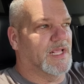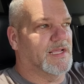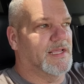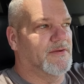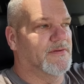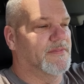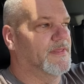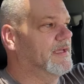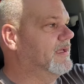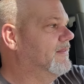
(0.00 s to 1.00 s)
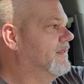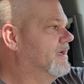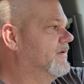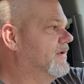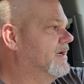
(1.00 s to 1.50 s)
I can't really think of
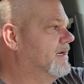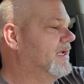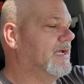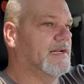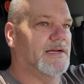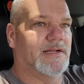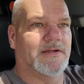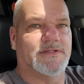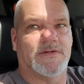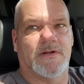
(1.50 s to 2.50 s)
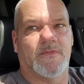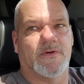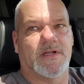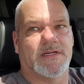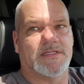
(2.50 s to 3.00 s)
anything else I need to add in here, so I'm
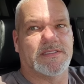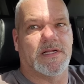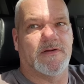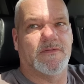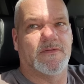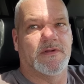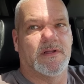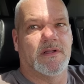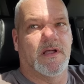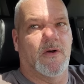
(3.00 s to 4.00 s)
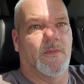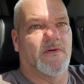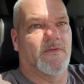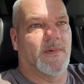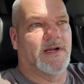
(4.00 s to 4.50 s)
going to cut this off.
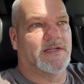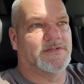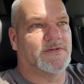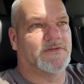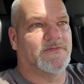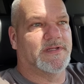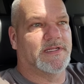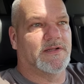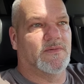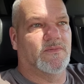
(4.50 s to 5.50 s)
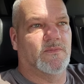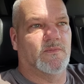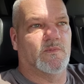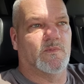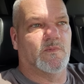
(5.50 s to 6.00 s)
Hope everybody enjoyed the video.
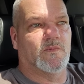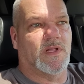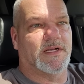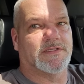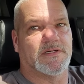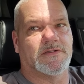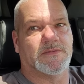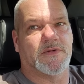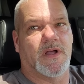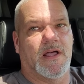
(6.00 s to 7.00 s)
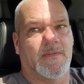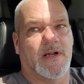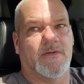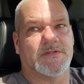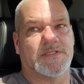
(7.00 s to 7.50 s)
Like, share, and subscribe,
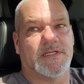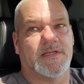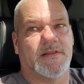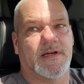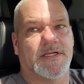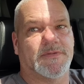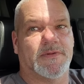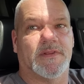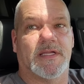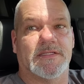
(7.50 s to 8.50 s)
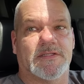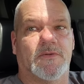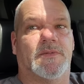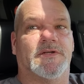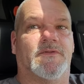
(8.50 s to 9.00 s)
and I will see you in the next one. Thanks
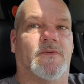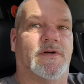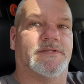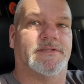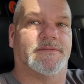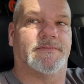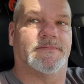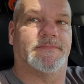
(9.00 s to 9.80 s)
so much for watching.